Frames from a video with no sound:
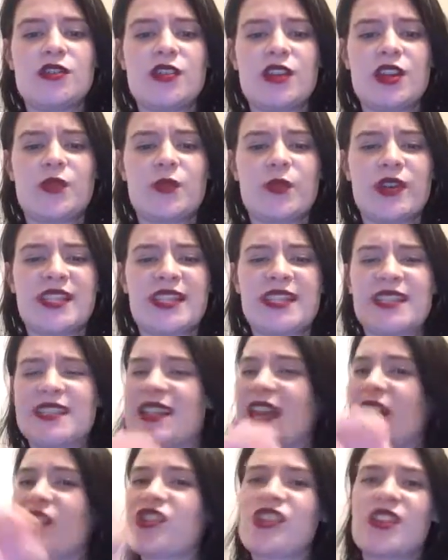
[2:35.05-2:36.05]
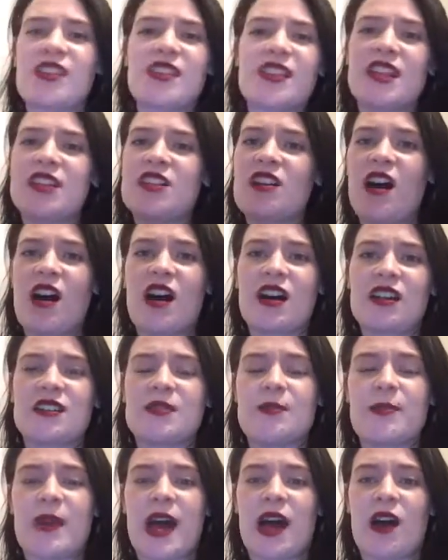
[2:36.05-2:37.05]
there was a section that
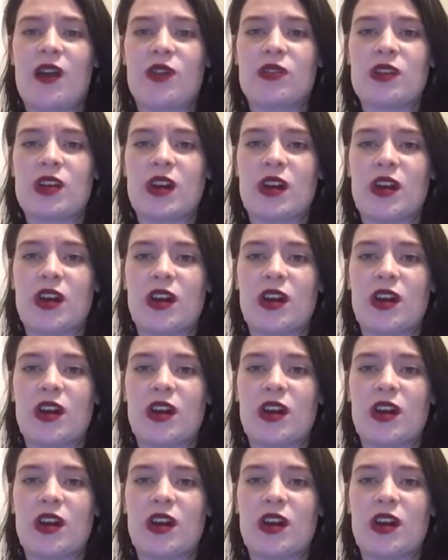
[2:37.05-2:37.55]
talked about